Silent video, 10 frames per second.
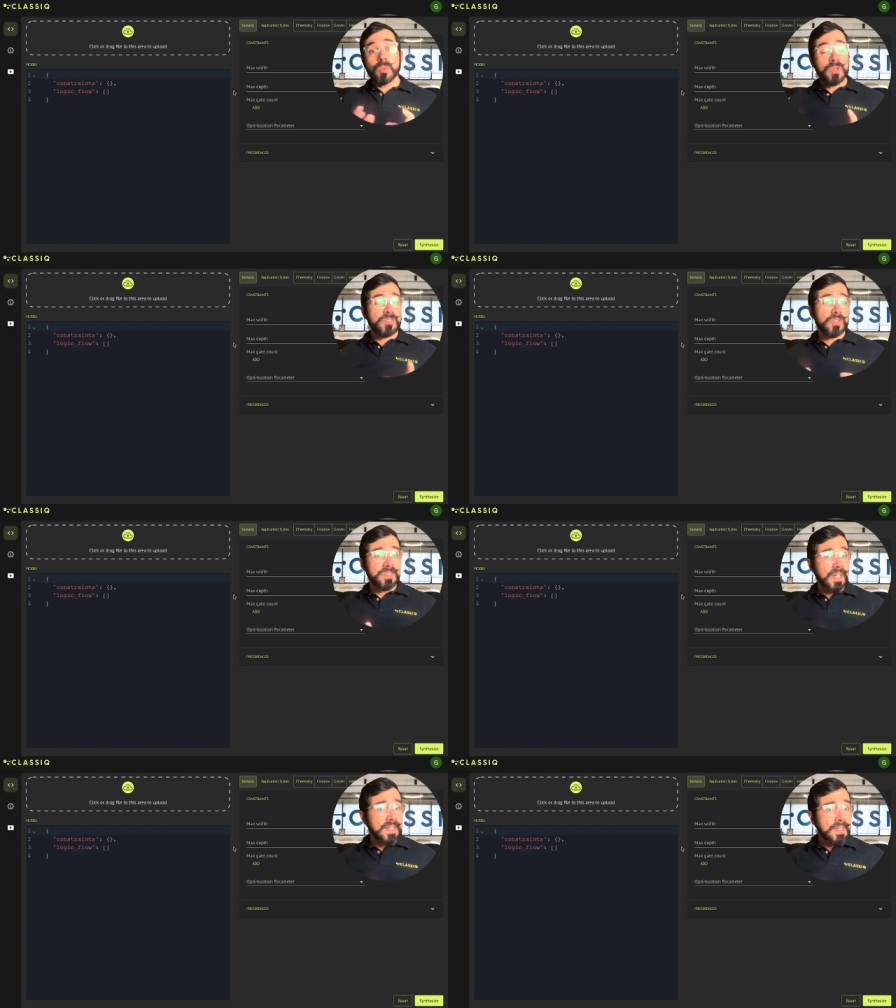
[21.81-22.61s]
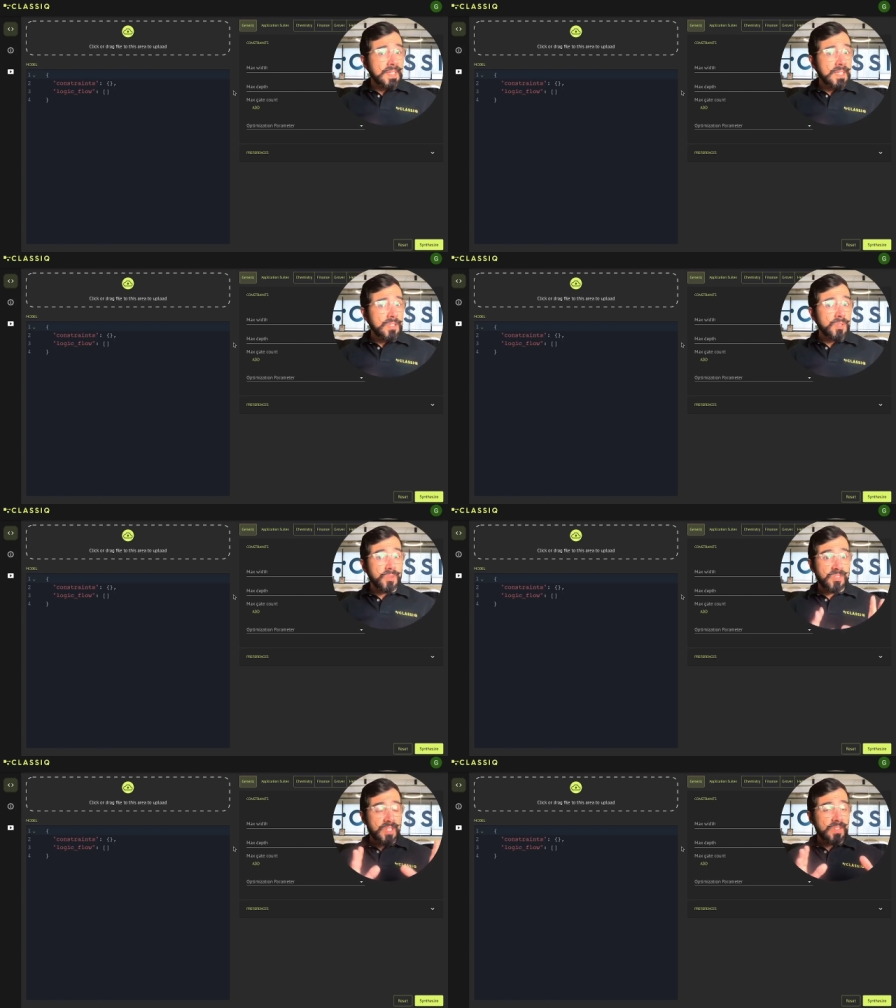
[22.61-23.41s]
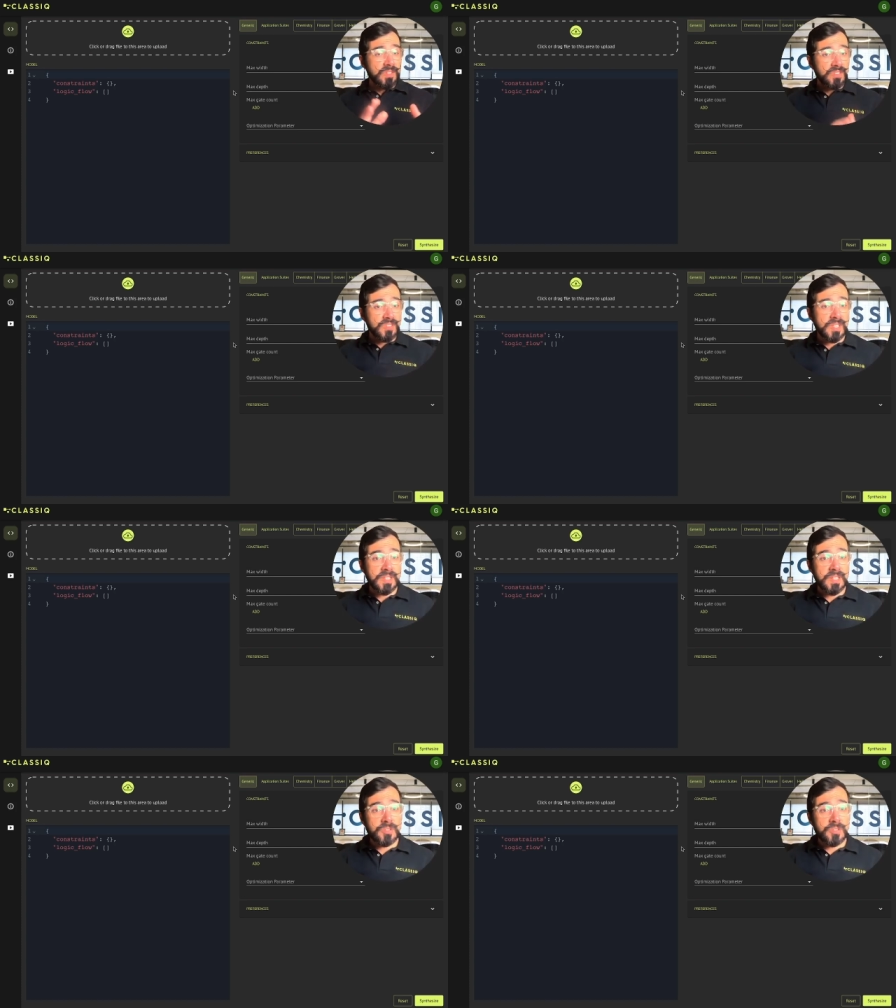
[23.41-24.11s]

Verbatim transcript: Once you're signed in, you'll see this uh,